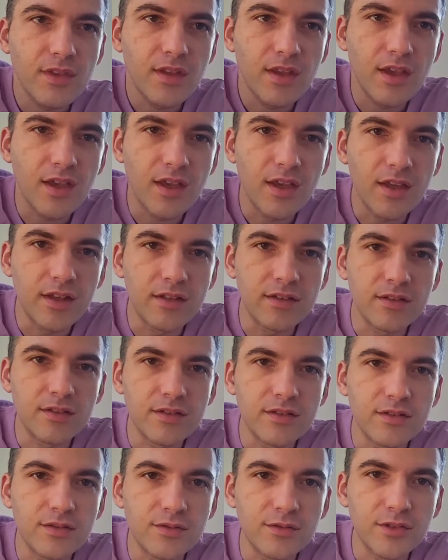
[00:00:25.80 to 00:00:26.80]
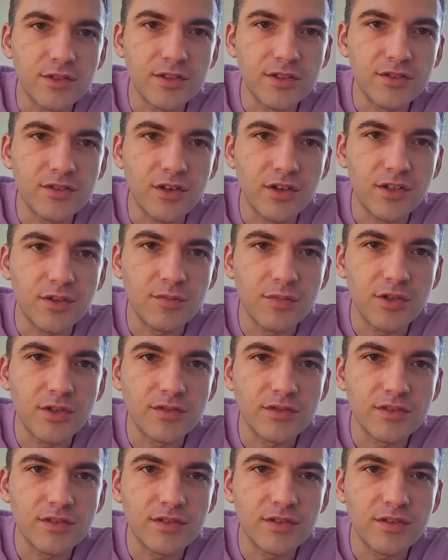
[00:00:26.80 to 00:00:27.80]
And we're going to talk
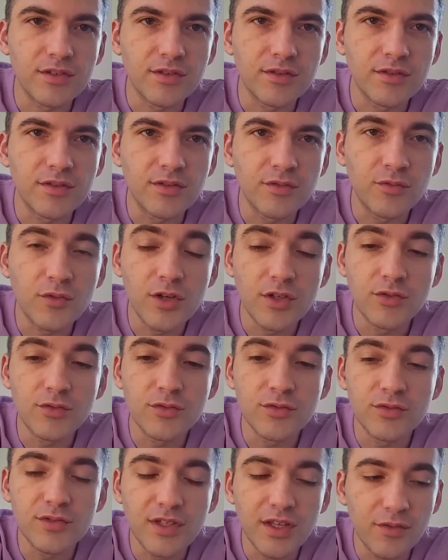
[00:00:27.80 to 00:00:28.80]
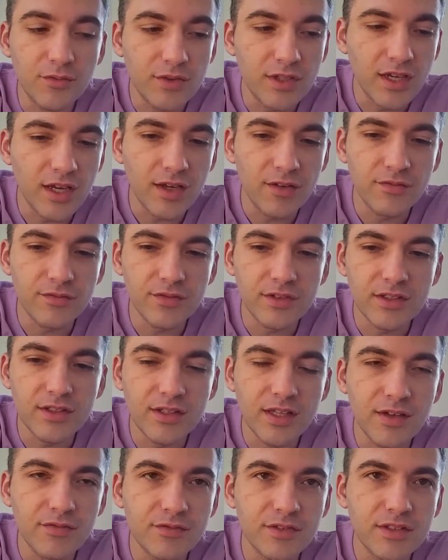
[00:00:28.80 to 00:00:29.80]
about one Oud that we have
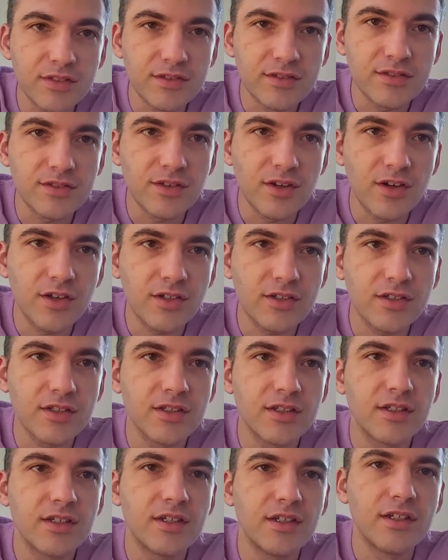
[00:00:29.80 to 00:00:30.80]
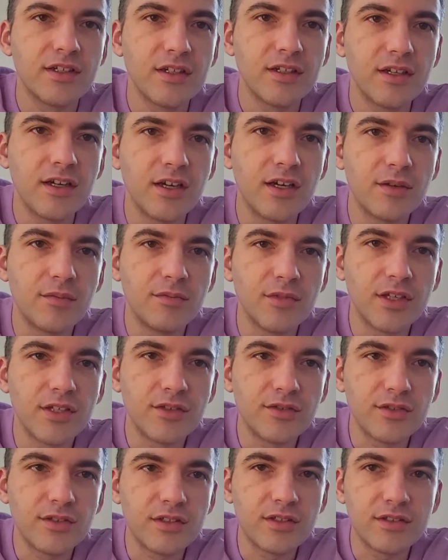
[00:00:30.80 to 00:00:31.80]
left in stock that
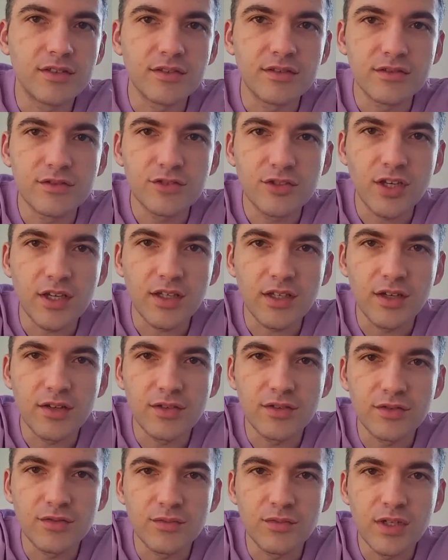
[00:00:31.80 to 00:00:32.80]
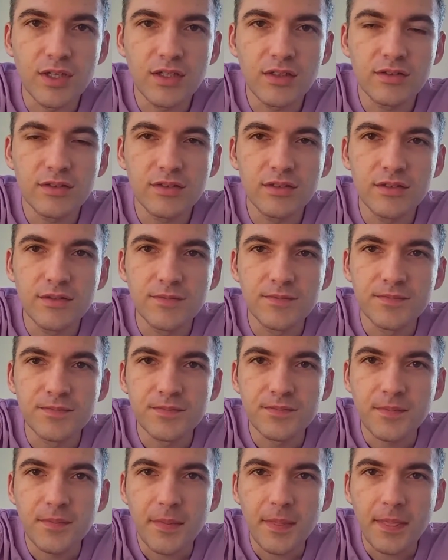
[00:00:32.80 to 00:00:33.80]
you can check out as well.
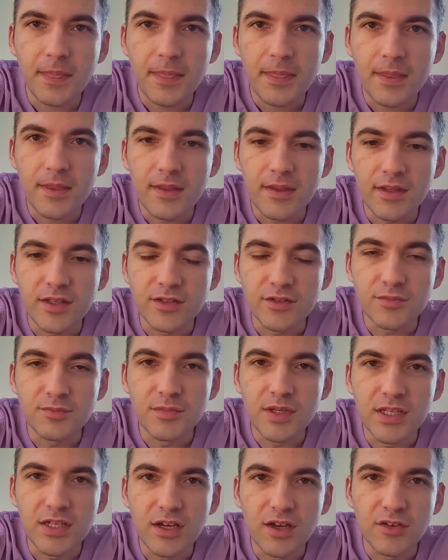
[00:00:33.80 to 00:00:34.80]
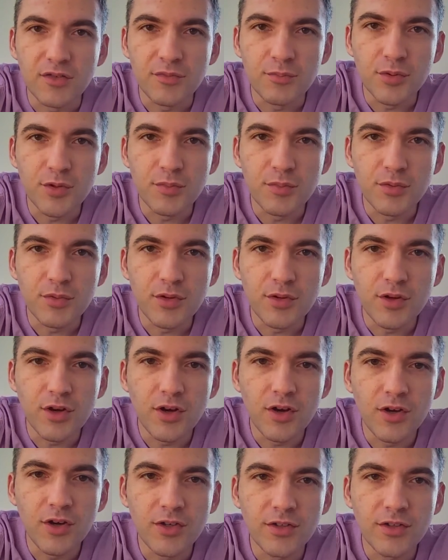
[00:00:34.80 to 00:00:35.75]
That's made out of Purpleheart.